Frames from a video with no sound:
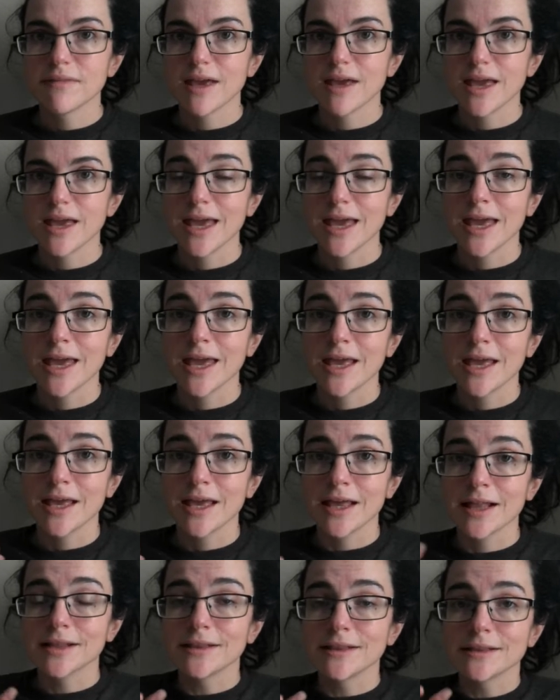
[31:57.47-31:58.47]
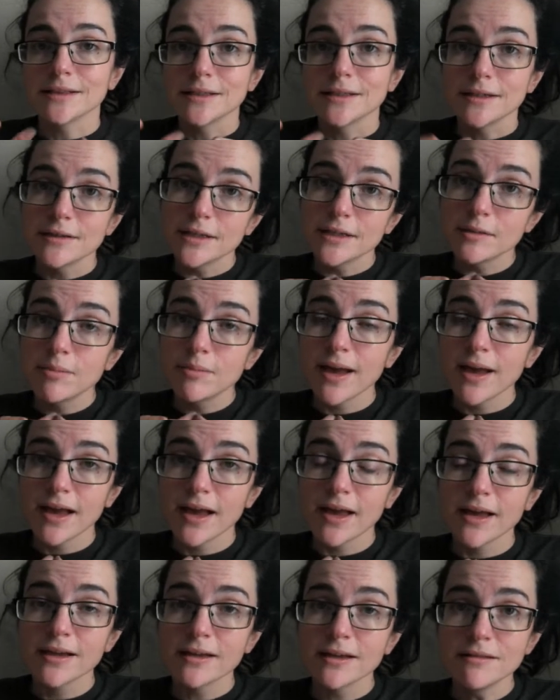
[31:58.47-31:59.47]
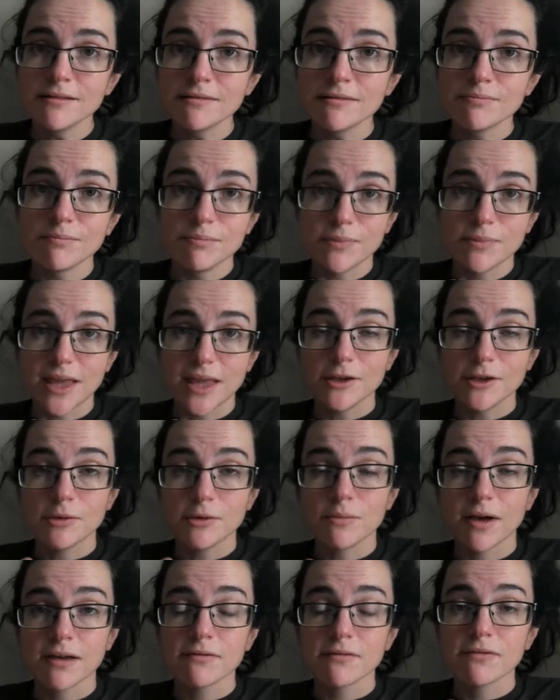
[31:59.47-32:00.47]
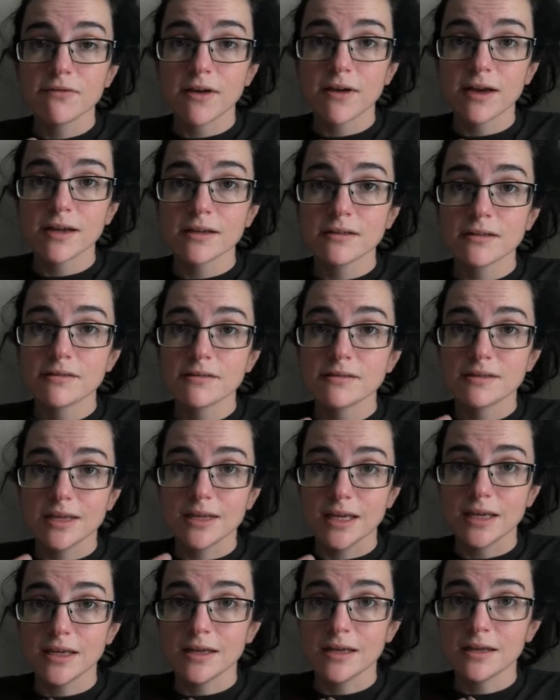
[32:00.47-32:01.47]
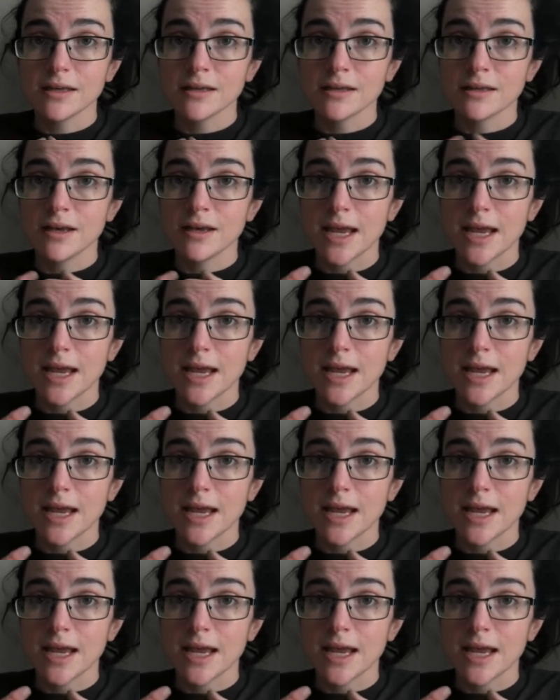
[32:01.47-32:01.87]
A lily pad that you might find in a